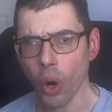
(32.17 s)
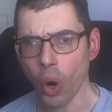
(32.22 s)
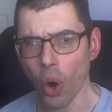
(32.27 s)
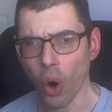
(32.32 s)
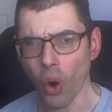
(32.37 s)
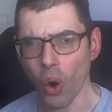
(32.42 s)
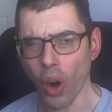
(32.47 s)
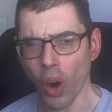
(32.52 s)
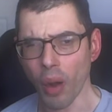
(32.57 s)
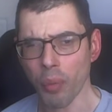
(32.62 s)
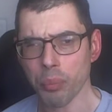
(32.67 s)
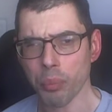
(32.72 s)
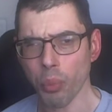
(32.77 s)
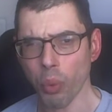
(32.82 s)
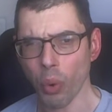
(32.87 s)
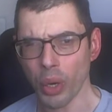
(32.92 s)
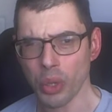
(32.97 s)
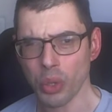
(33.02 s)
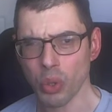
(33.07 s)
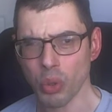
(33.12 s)
or up
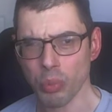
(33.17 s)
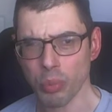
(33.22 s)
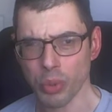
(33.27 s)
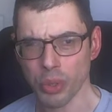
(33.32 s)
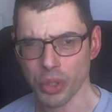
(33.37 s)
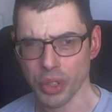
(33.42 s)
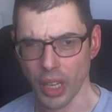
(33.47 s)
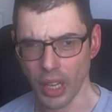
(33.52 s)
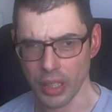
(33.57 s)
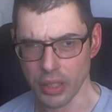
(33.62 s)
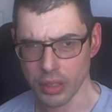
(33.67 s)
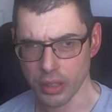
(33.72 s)
0.2%.